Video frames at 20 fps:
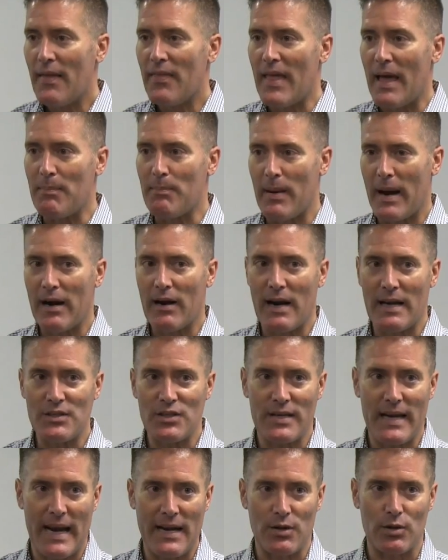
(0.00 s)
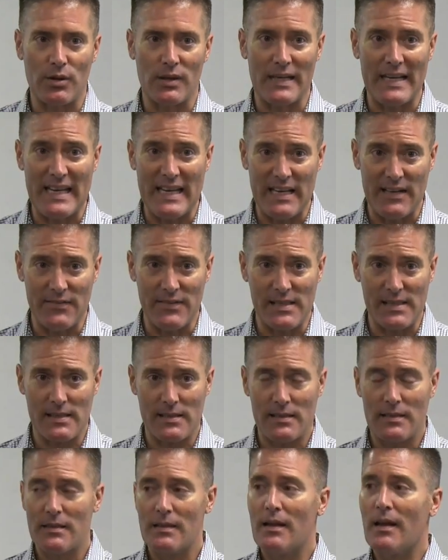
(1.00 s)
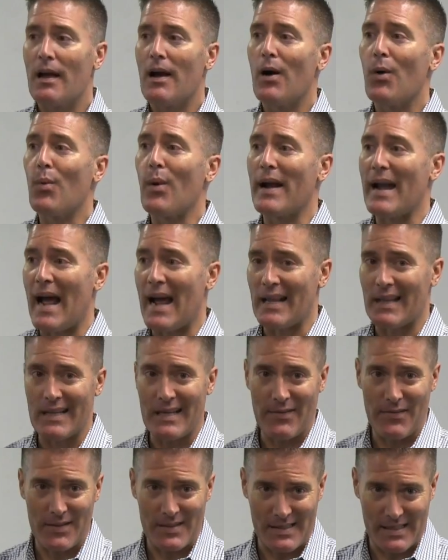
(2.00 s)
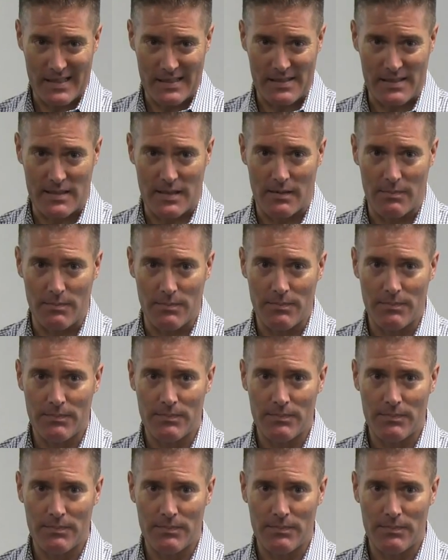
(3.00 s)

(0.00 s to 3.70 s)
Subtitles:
that paraeducator leaves when I leave the system.